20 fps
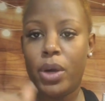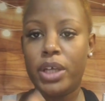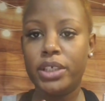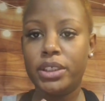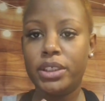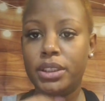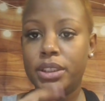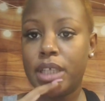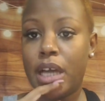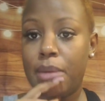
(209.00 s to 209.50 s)

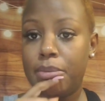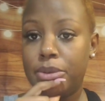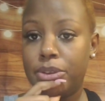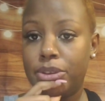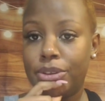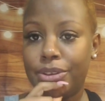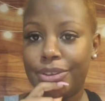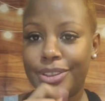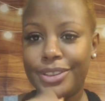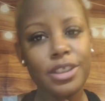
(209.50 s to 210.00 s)
Questions,
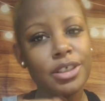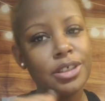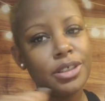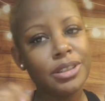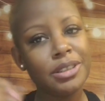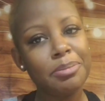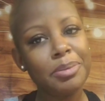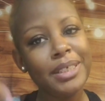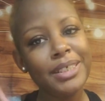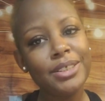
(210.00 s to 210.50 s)
comments, or
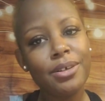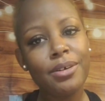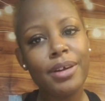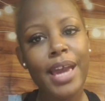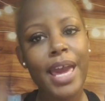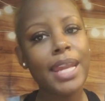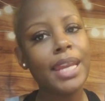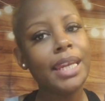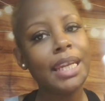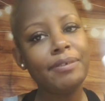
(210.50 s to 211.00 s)
concerns, please
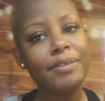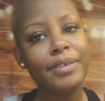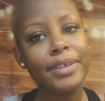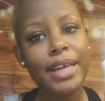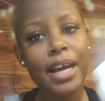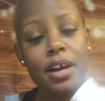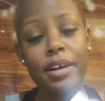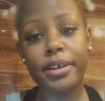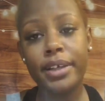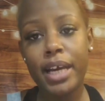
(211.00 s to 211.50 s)
go ahead and leave
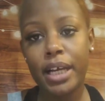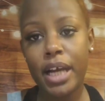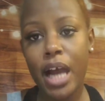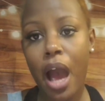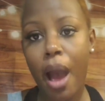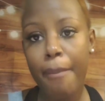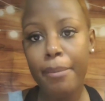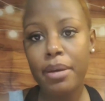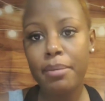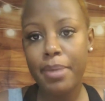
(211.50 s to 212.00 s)
it down in
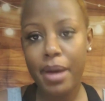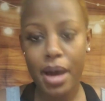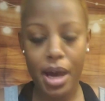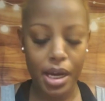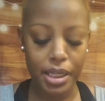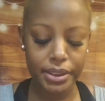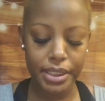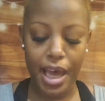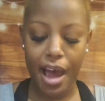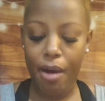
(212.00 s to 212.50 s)
that comment
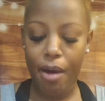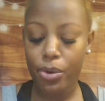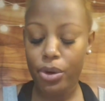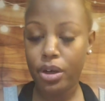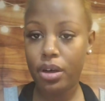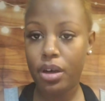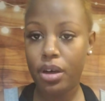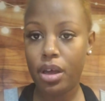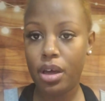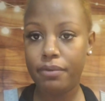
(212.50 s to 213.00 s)
box. I
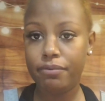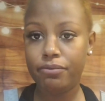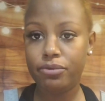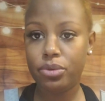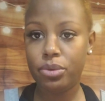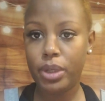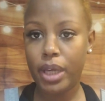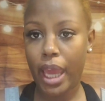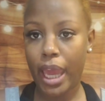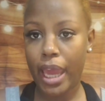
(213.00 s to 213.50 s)
would
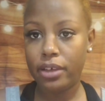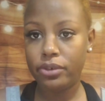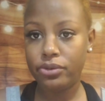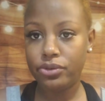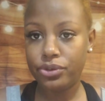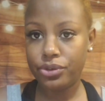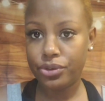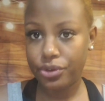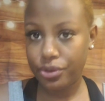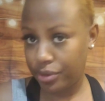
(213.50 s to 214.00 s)
love to
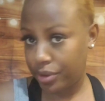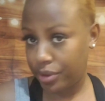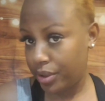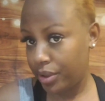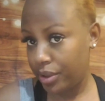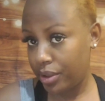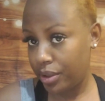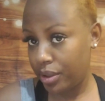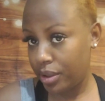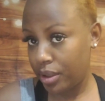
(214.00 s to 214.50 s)
answer
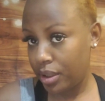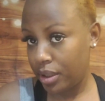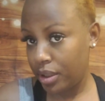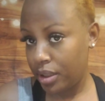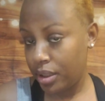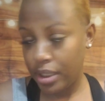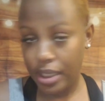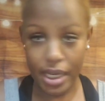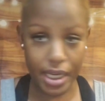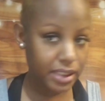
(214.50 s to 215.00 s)

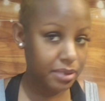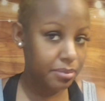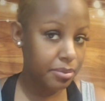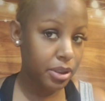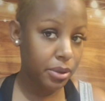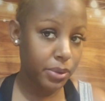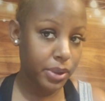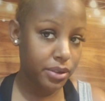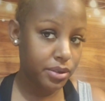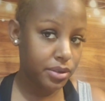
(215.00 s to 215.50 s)

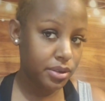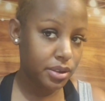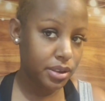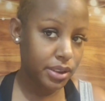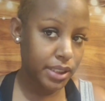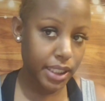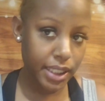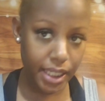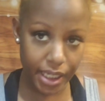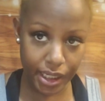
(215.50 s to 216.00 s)
as many
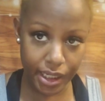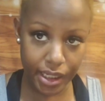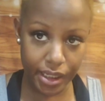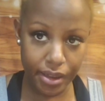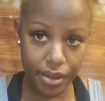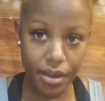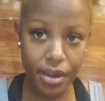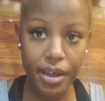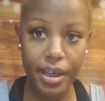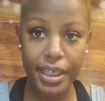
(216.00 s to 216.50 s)
questions as I
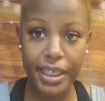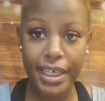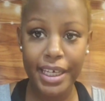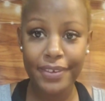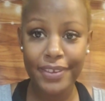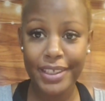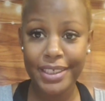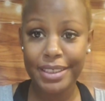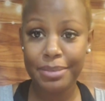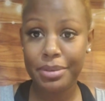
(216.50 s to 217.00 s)
can.
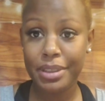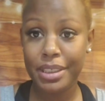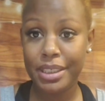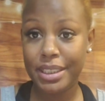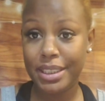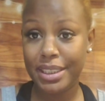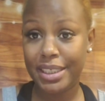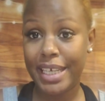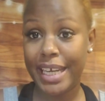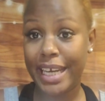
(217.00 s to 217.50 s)
Again, this
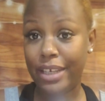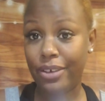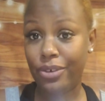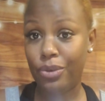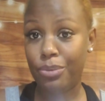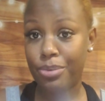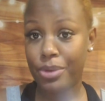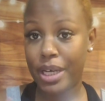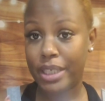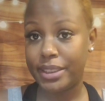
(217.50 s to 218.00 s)
is a
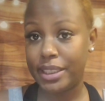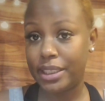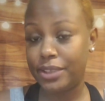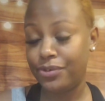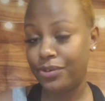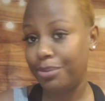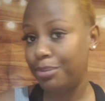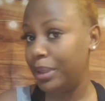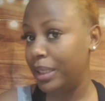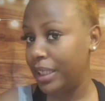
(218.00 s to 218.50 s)
new
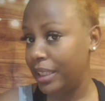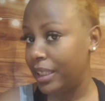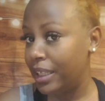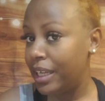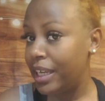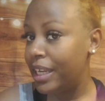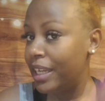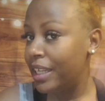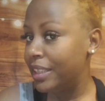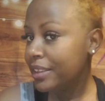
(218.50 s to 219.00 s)
process for
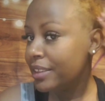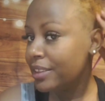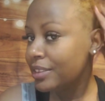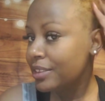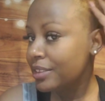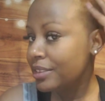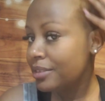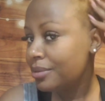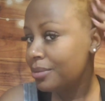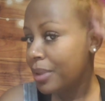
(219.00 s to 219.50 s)
me,
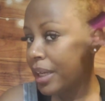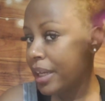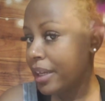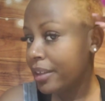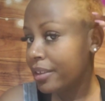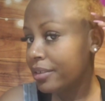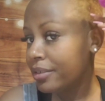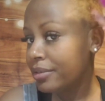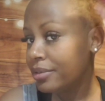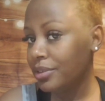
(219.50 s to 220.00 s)
this new
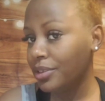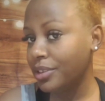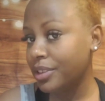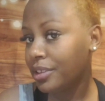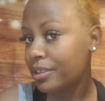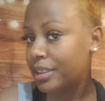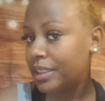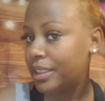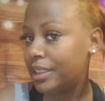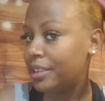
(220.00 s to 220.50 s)
hair
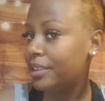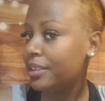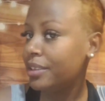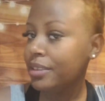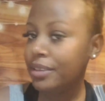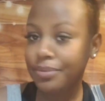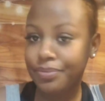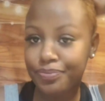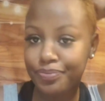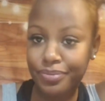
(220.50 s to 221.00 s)

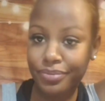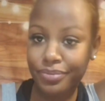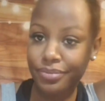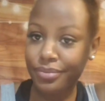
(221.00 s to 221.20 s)
journey.